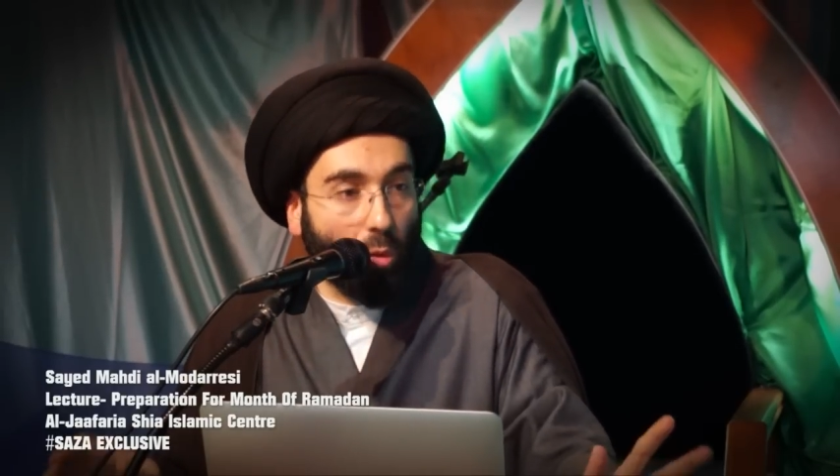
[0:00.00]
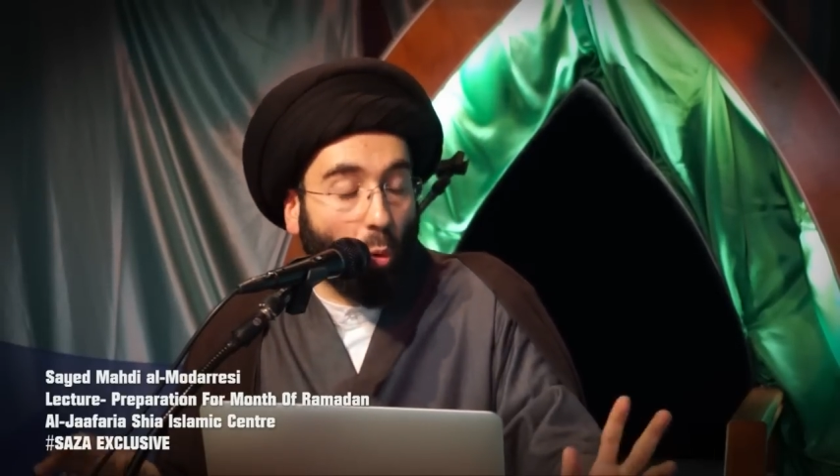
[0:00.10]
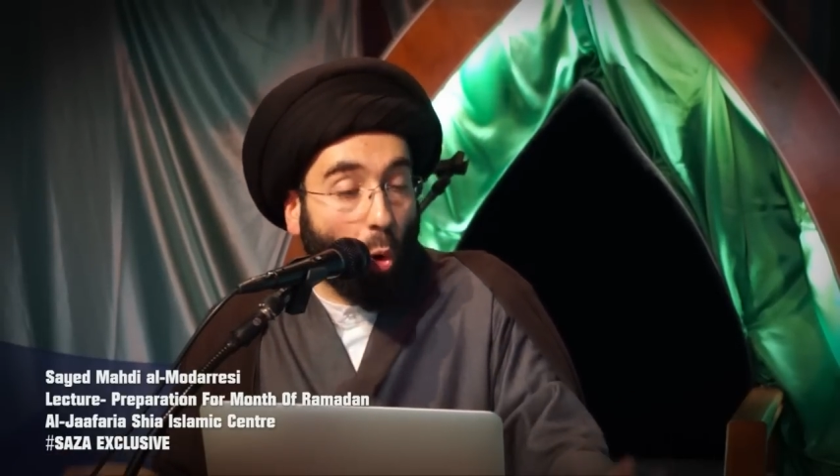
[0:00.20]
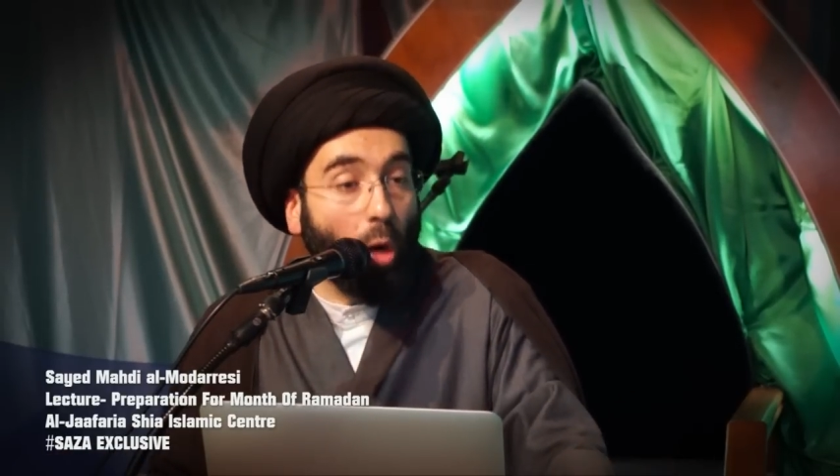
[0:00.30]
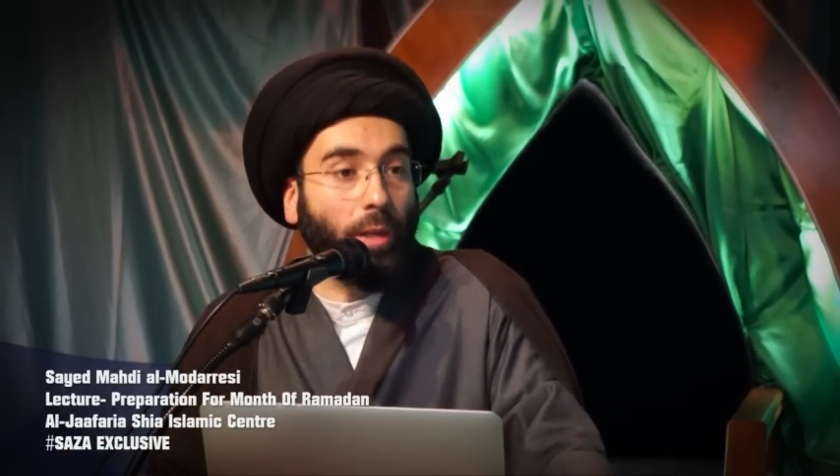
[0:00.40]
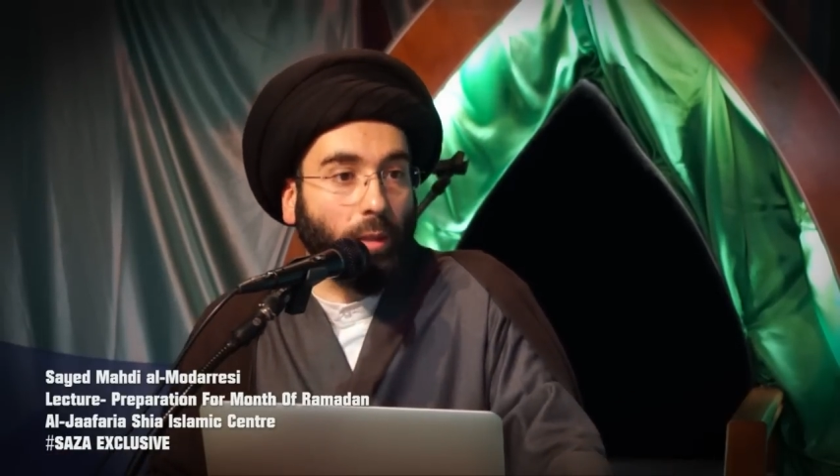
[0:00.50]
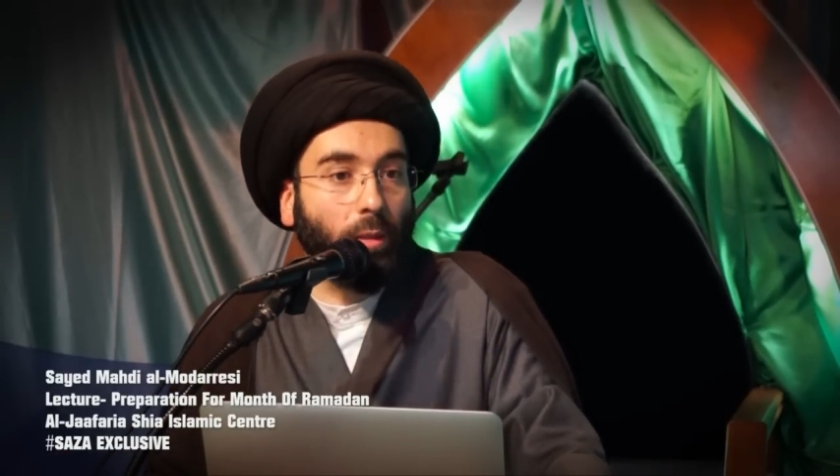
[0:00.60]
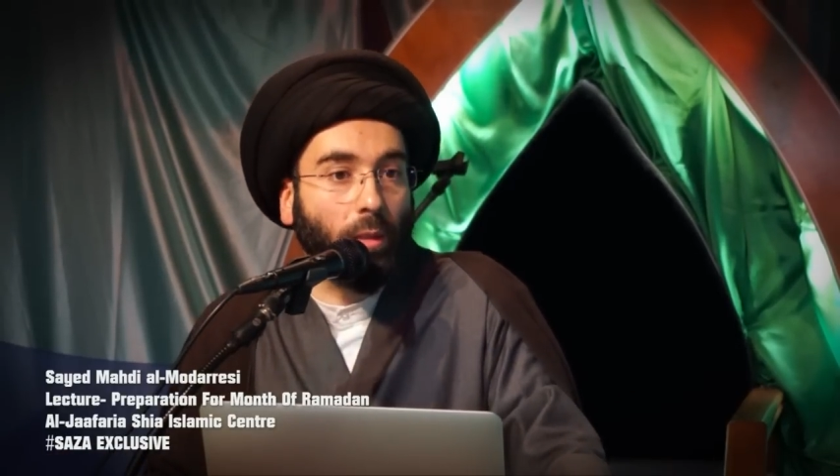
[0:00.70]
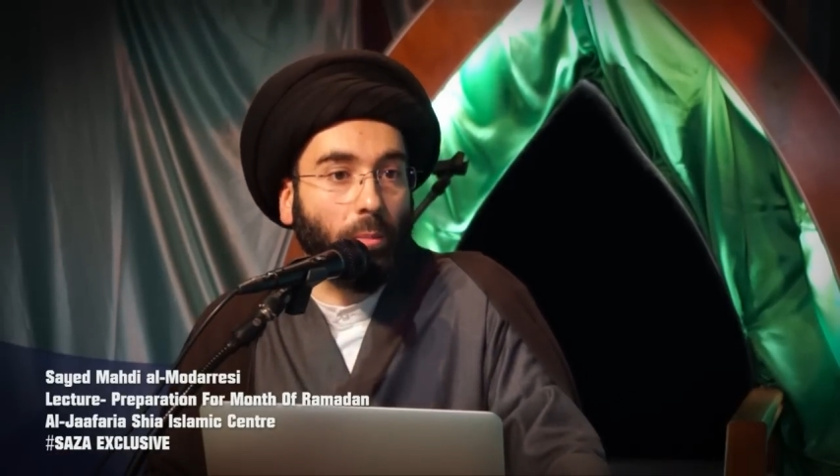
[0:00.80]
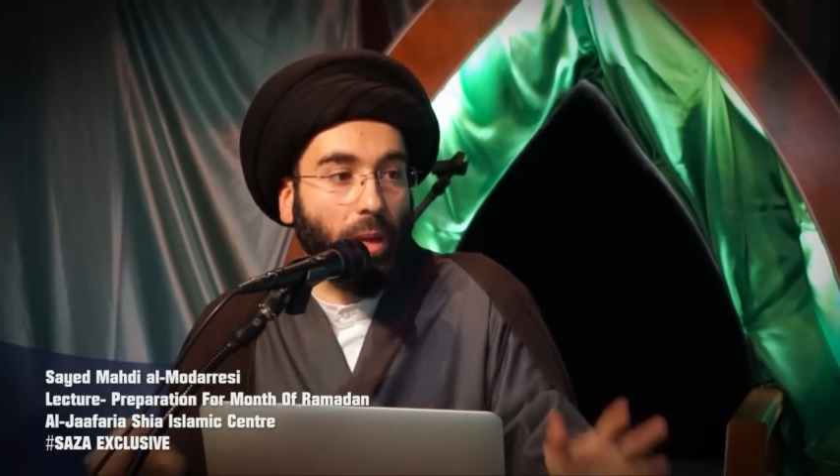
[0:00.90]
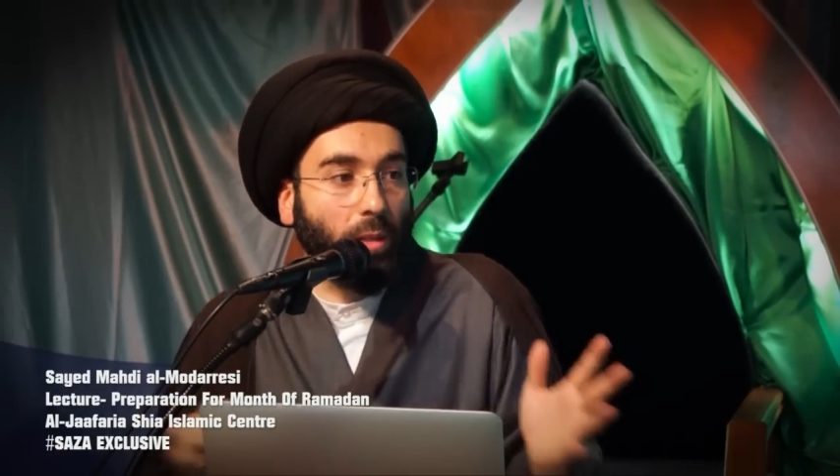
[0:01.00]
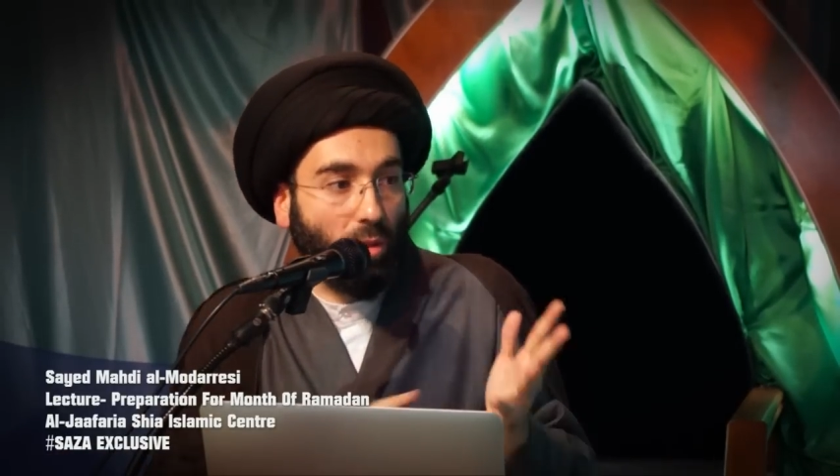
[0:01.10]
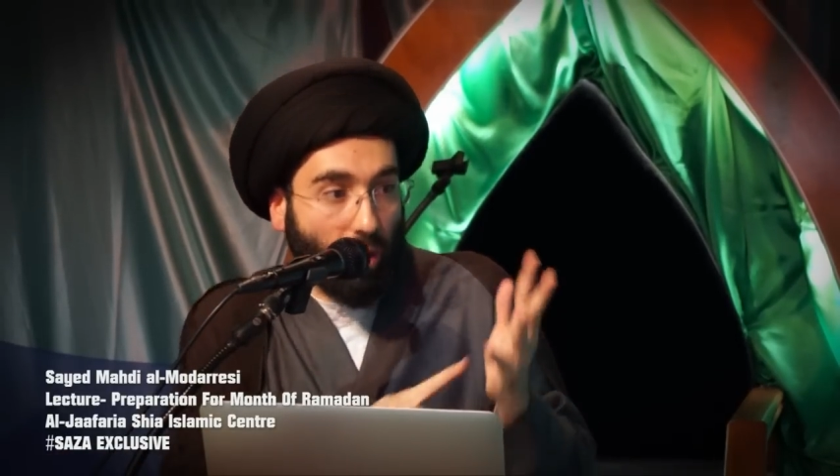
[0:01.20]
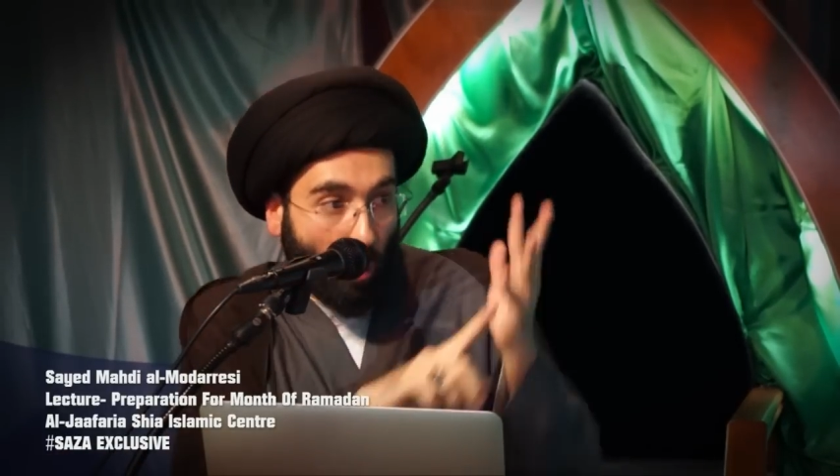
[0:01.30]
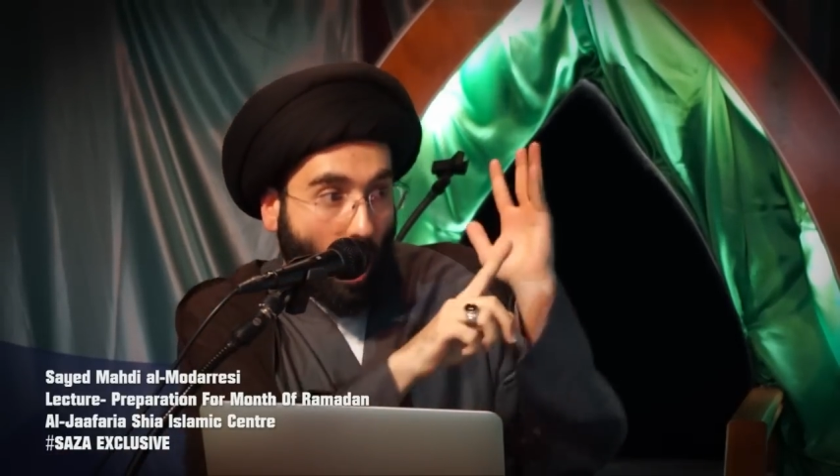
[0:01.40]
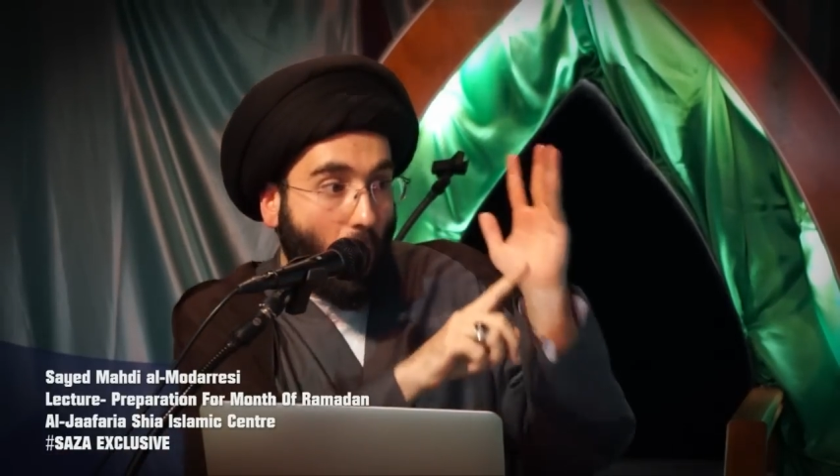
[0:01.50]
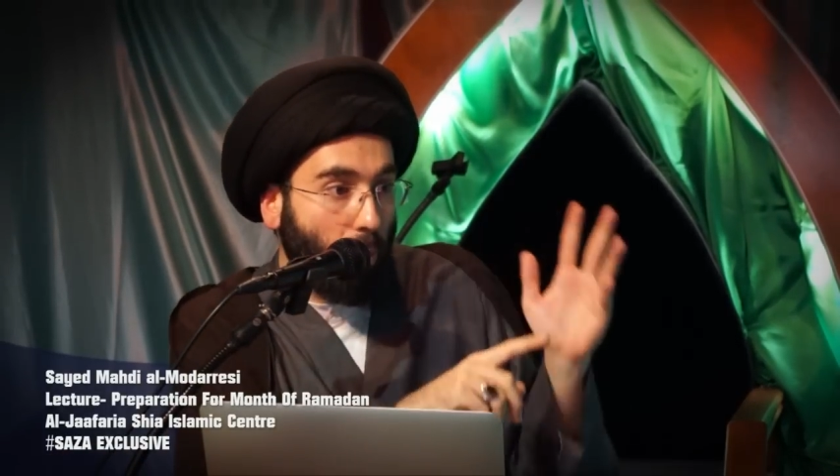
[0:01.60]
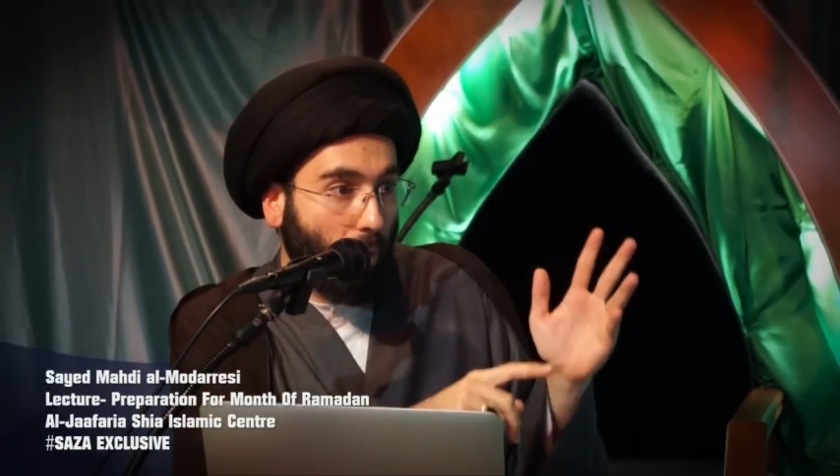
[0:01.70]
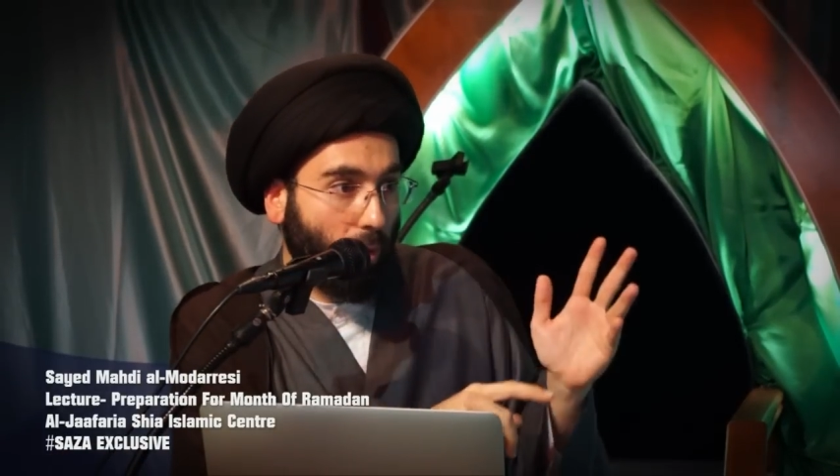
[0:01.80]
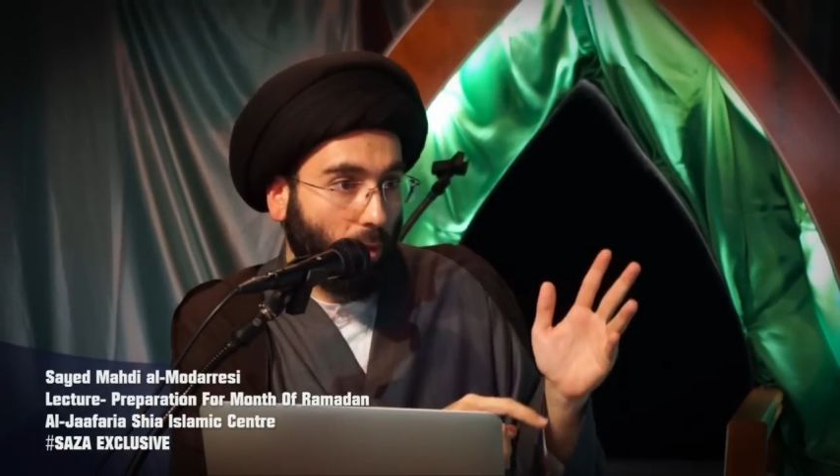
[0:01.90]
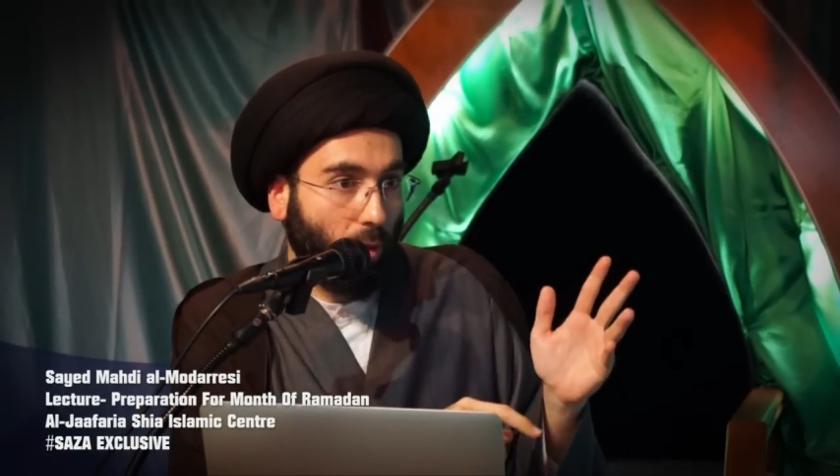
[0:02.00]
rewarded means thawab,